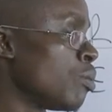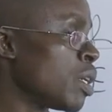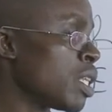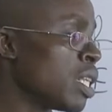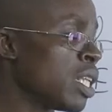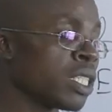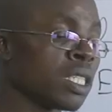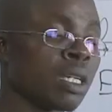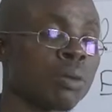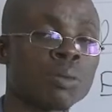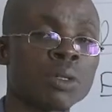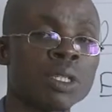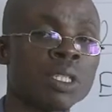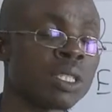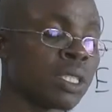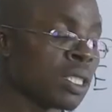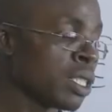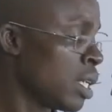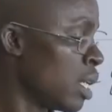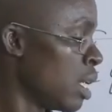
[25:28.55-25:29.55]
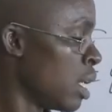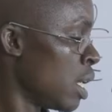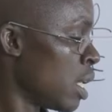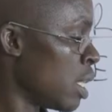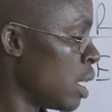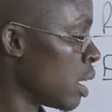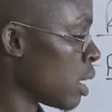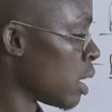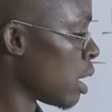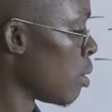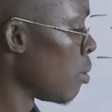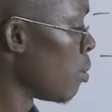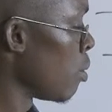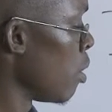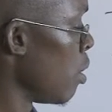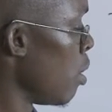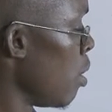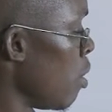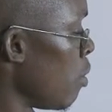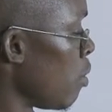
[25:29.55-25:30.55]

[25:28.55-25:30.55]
but the shape is the same.